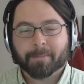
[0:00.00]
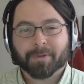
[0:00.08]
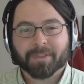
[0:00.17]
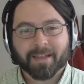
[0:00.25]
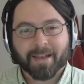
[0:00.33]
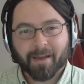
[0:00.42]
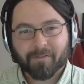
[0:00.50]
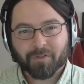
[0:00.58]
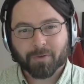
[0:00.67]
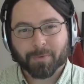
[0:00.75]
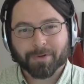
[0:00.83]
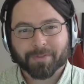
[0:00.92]
But then
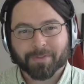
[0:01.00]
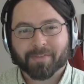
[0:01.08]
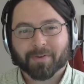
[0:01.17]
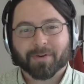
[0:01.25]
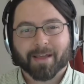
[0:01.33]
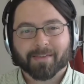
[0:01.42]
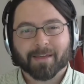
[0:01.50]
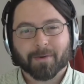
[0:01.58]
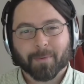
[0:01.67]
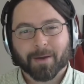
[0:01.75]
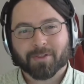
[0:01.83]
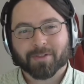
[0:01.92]
afterward, they started asking
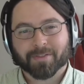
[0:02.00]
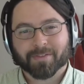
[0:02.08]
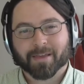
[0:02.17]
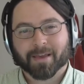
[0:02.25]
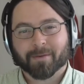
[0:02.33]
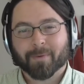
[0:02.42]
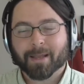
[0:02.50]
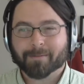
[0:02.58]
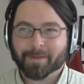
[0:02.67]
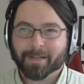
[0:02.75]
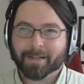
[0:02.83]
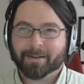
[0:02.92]
questions like wait a
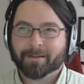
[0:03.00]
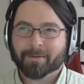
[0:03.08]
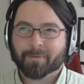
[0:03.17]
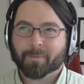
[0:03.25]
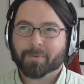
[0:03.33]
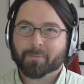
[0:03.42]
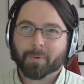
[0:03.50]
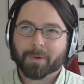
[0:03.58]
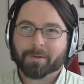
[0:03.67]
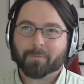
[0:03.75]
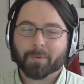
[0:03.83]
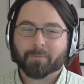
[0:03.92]
minute, what
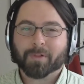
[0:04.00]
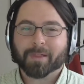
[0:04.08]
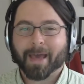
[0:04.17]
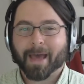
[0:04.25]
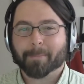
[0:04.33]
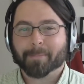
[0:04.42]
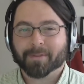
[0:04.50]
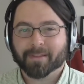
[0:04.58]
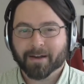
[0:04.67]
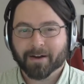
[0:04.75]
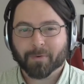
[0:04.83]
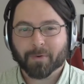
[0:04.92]
what what really happened
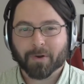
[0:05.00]
there?